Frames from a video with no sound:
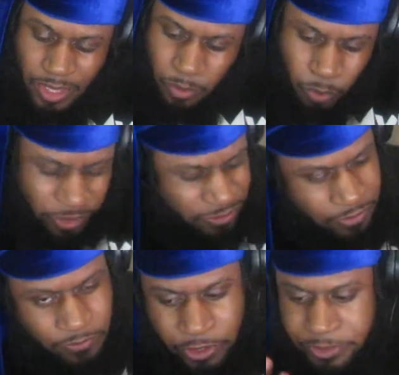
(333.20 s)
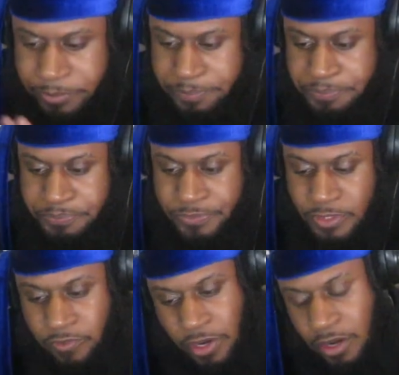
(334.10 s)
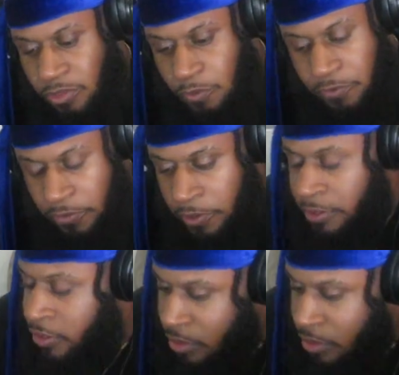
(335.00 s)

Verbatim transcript: What's this for? Right now, three for three.